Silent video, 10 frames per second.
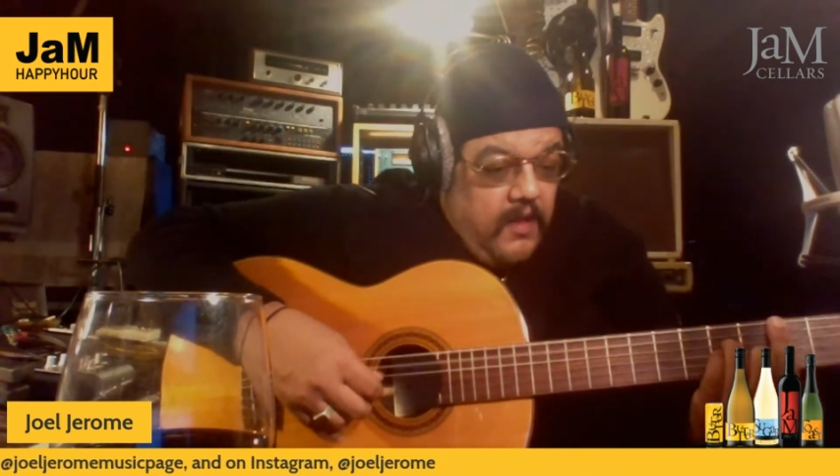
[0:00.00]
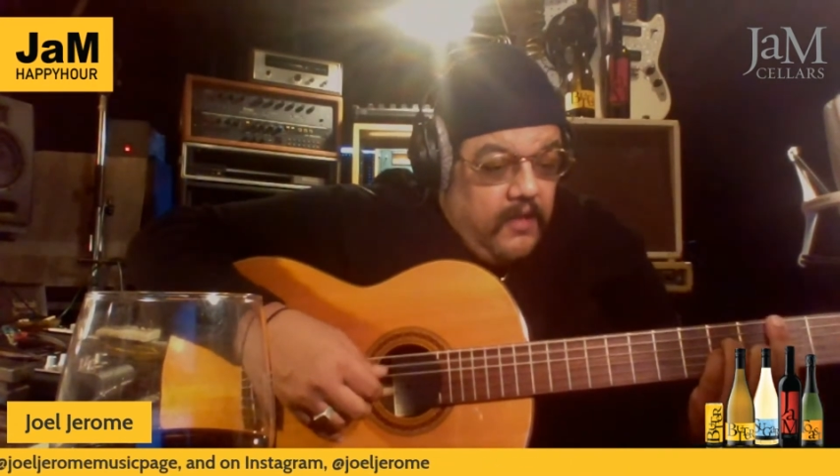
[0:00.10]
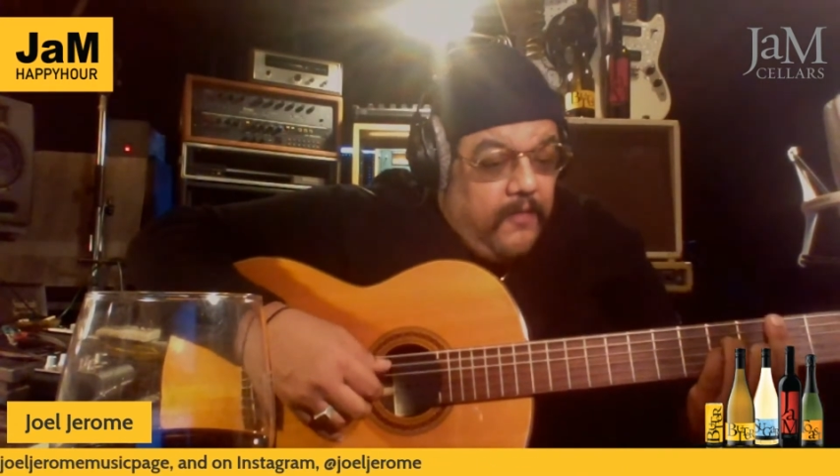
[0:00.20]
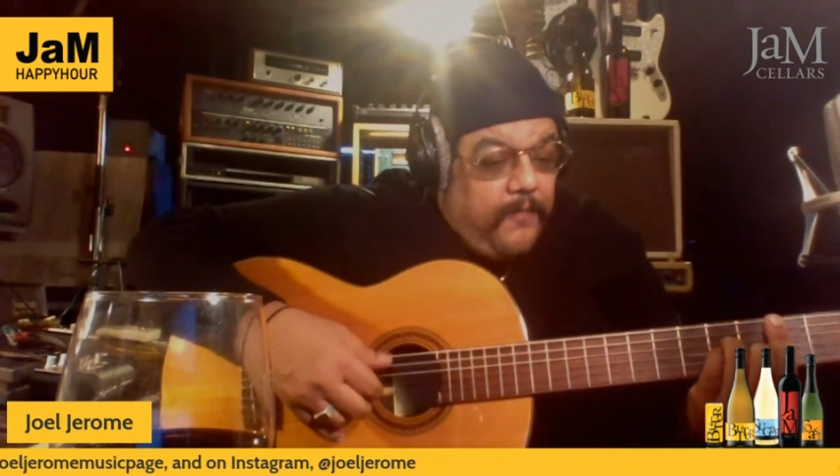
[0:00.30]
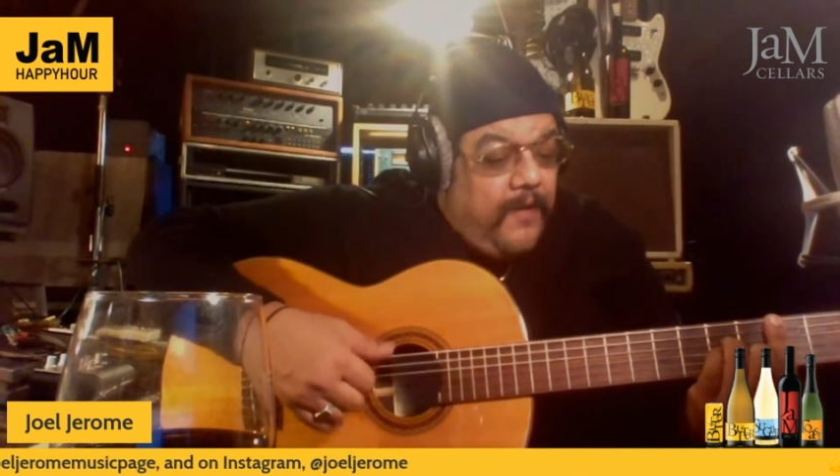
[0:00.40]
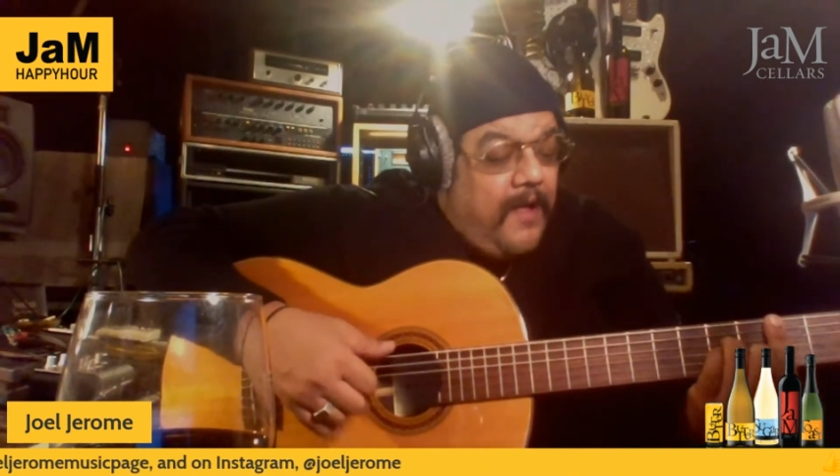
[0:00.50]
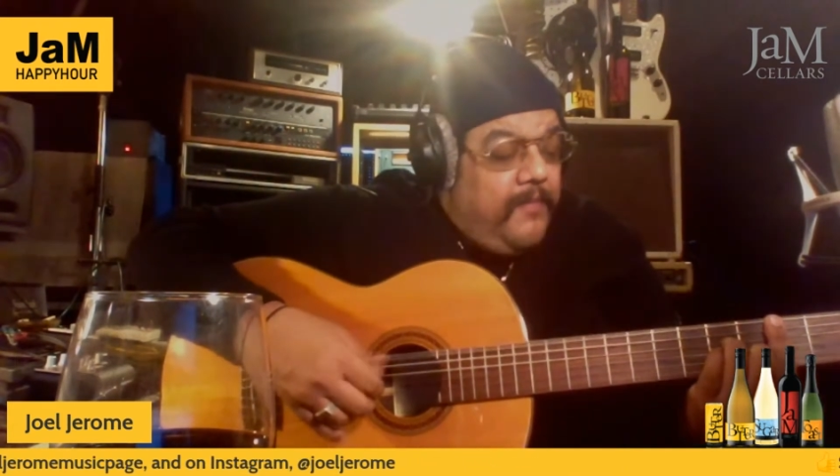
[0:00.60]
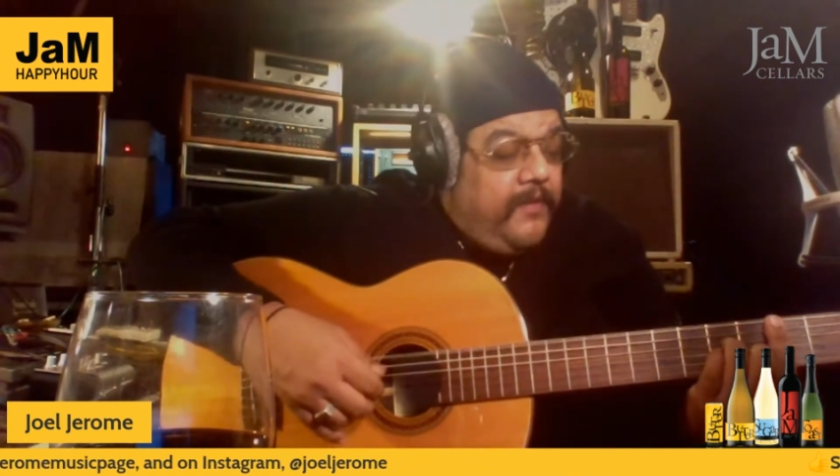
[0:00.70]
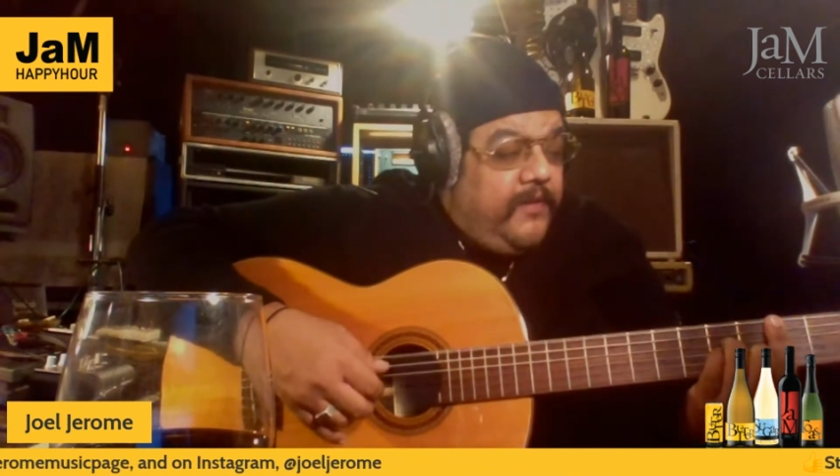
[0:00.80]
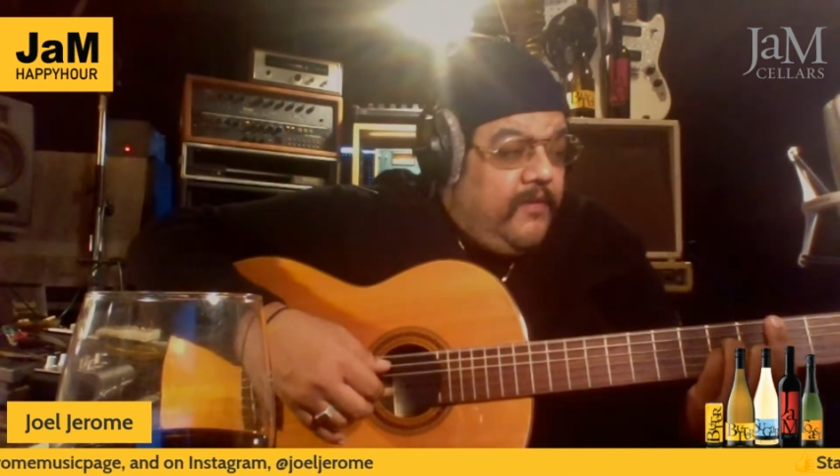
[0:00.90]
You
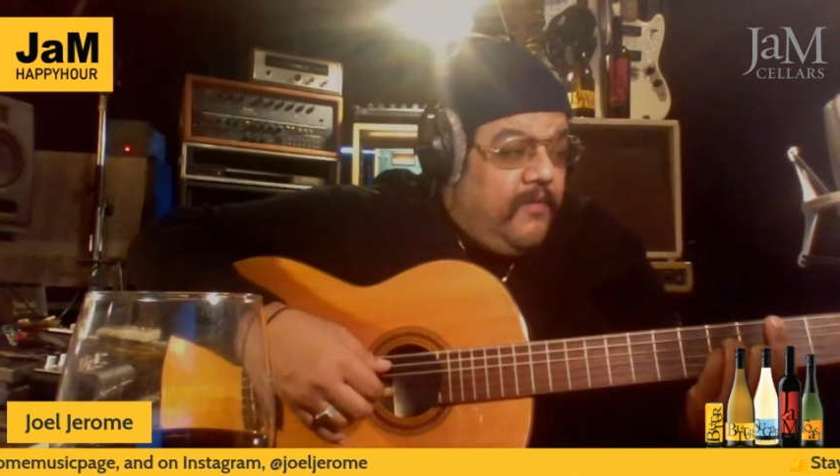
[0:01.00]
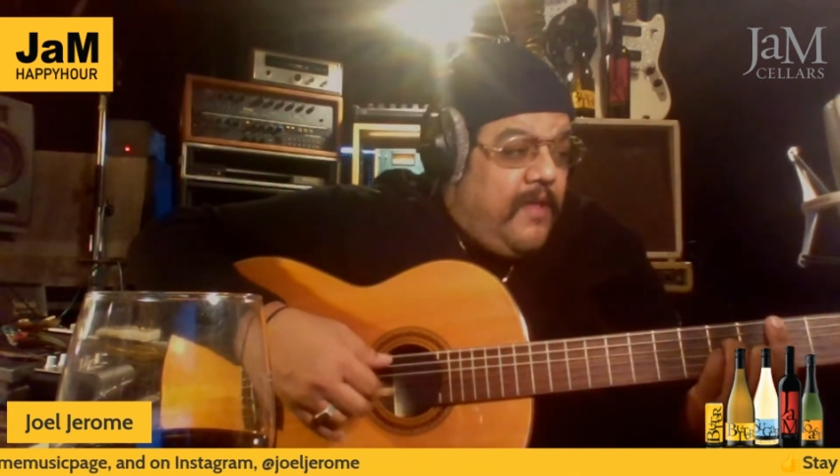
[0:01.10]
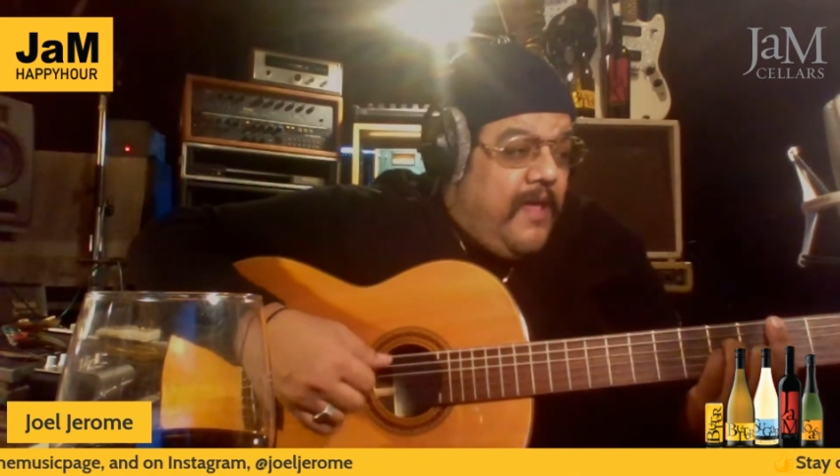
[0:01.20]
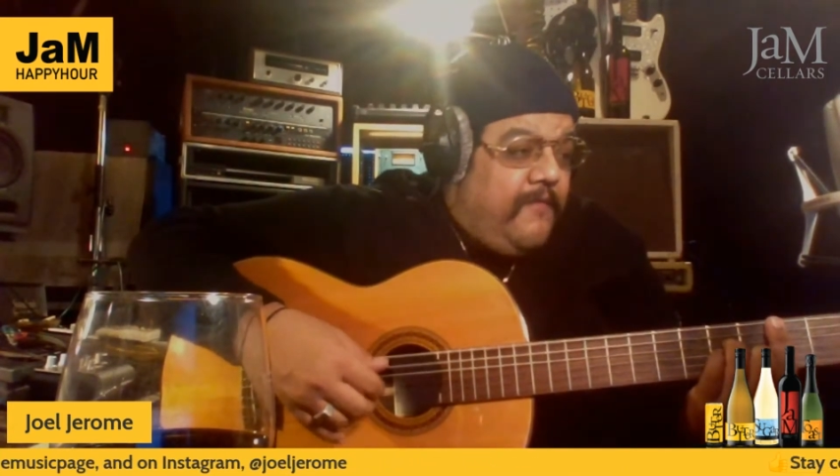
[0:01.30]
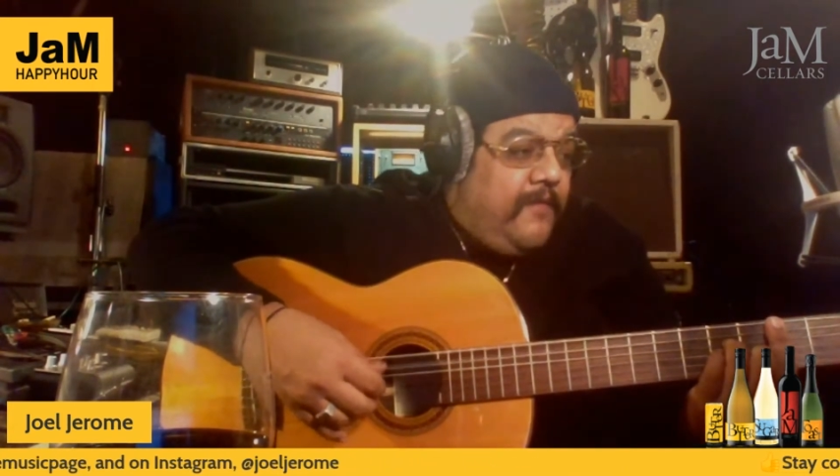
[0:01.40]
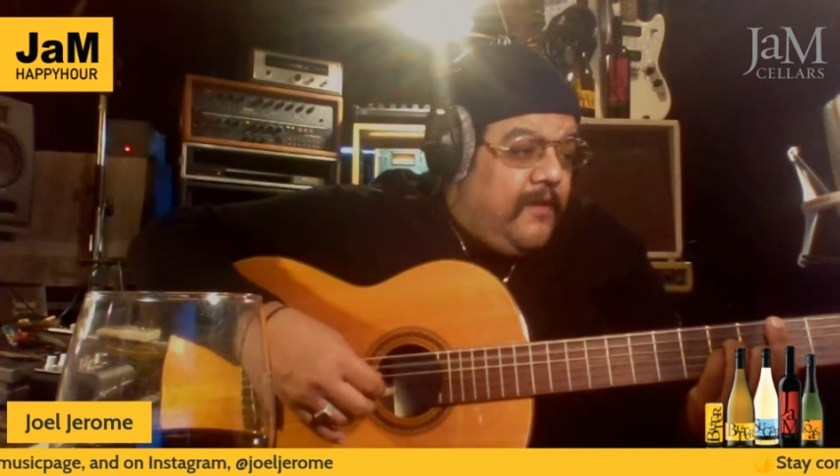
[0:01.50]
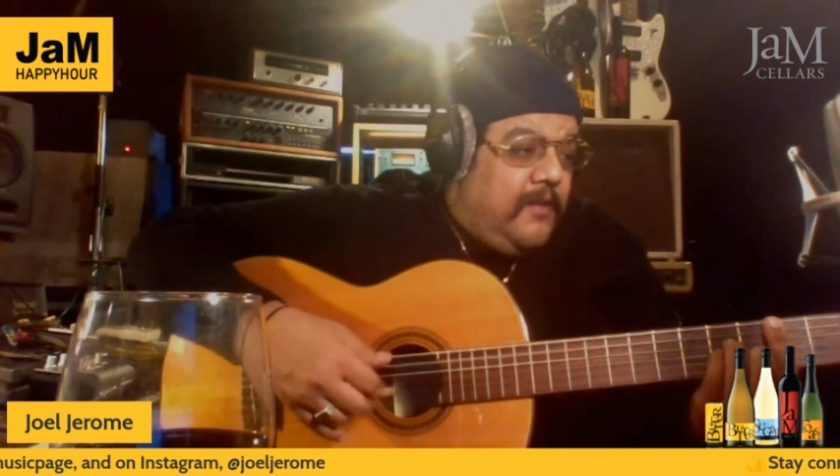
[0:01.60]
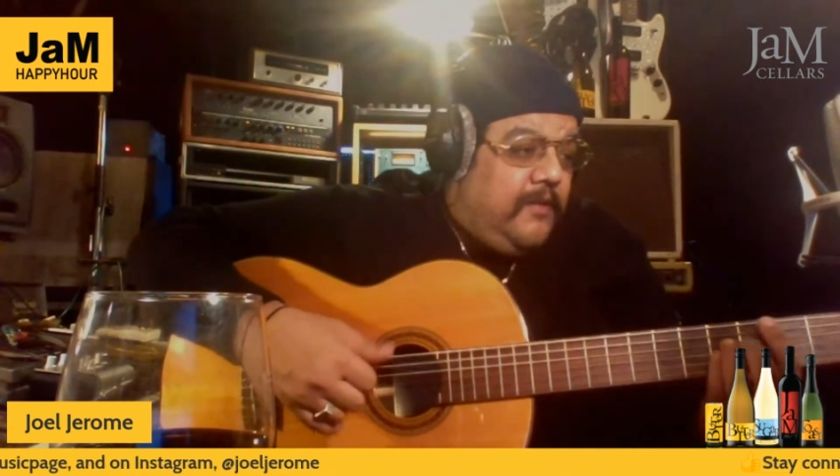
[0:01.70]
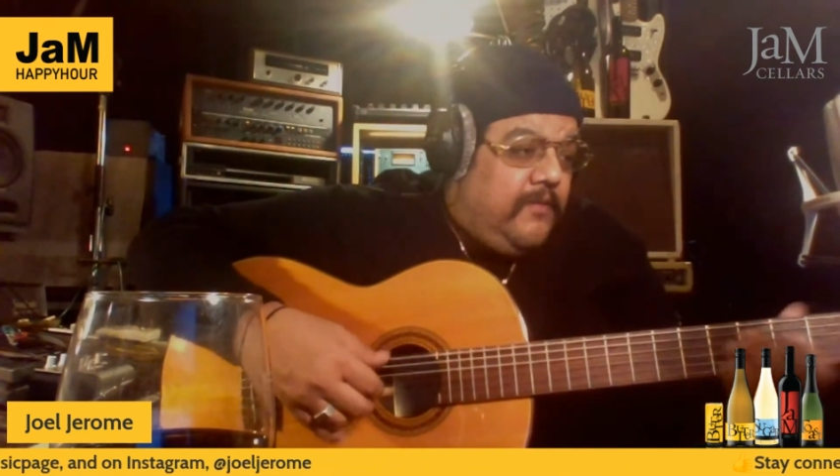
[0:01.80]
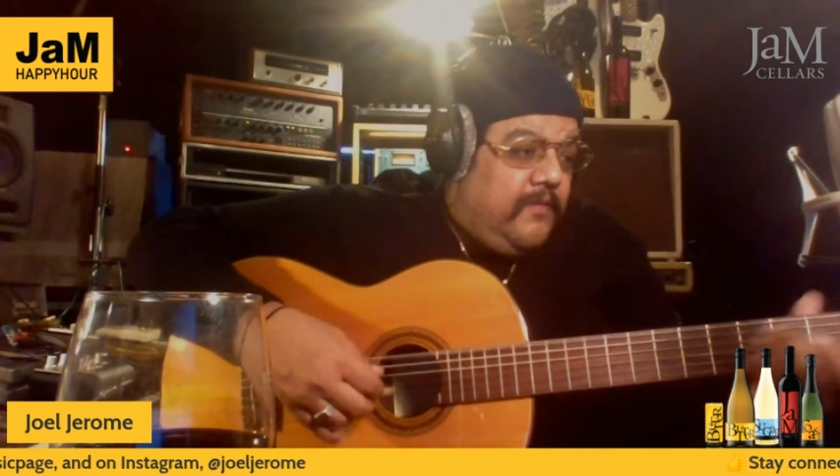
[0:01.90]
probably don't have a
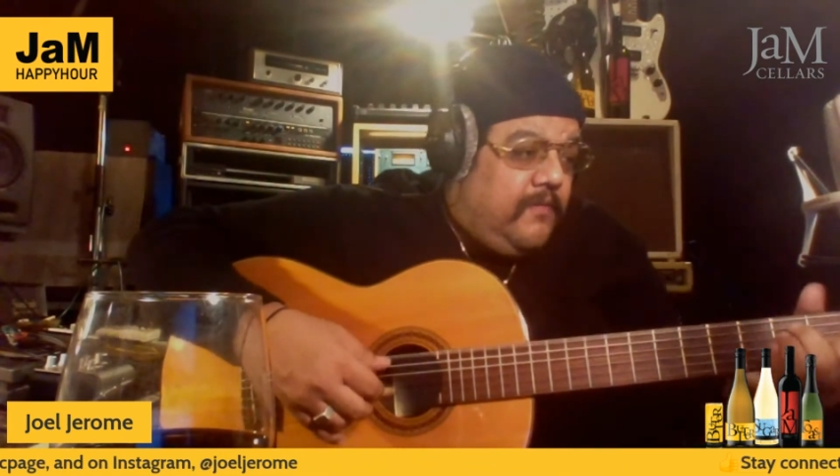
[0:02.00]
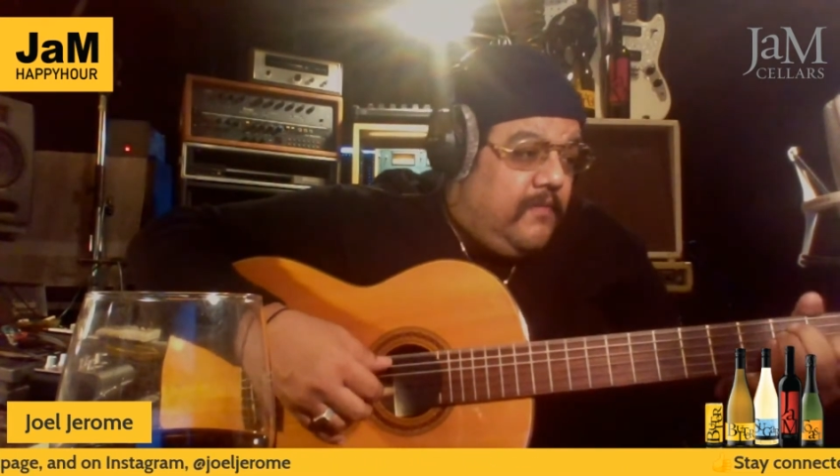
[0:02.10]
clue